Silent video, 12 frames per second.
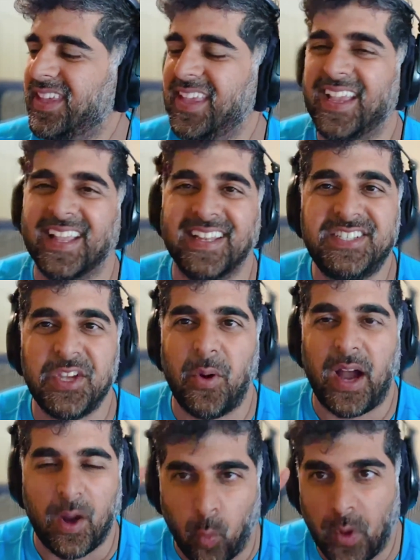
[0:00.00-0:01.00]
and so
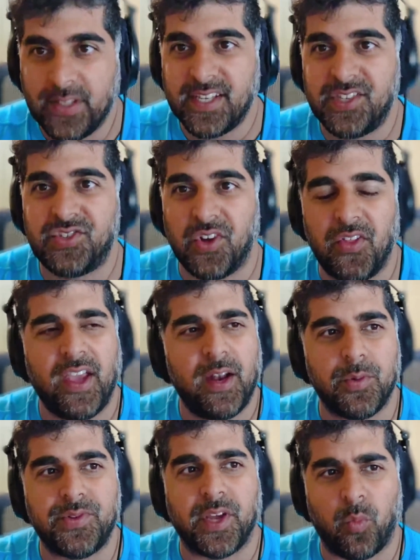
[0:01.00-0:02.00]
uh, once I saw that, I
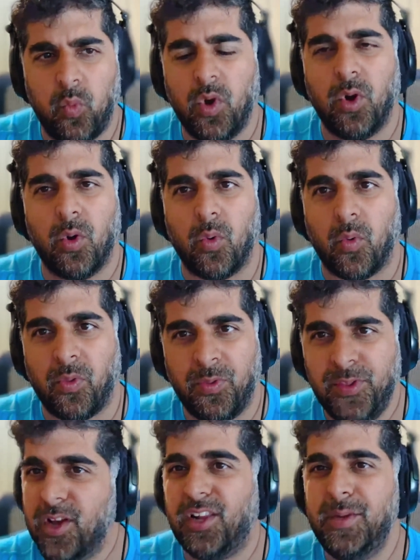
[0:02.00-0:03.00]
was like, whoa,
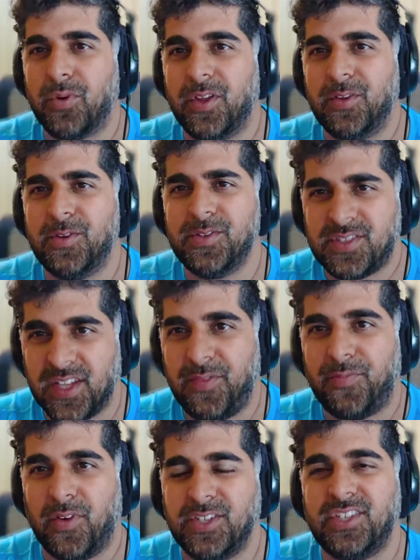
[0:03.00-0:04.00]
the Ali brothers, they
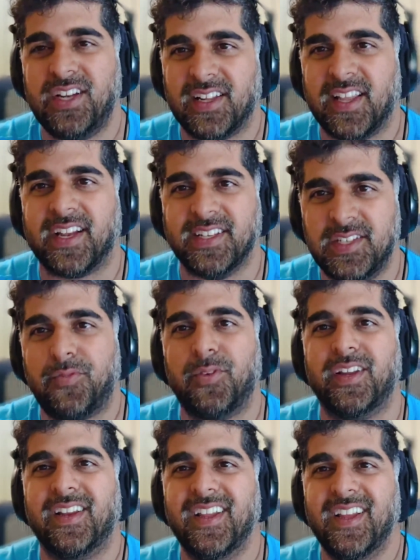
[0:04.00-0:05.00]
function at like a
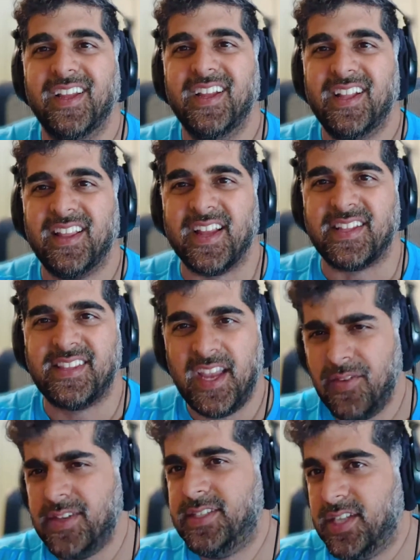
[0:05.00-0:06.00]
different, like they
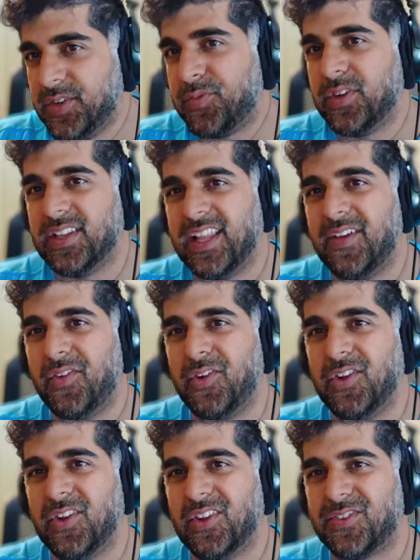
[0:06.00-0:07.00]
have a different
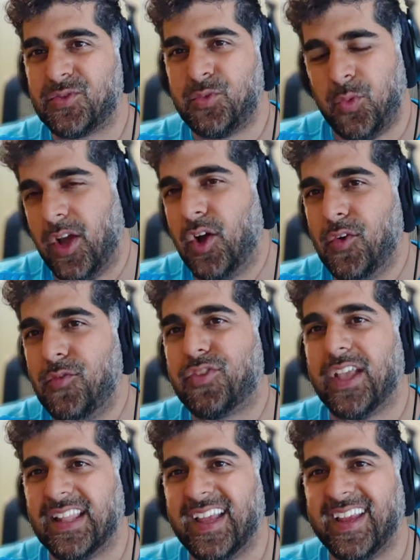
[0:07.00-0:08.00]
level 12
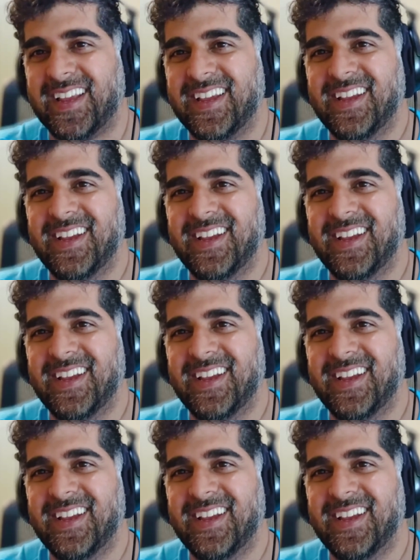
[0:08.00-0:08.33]
that like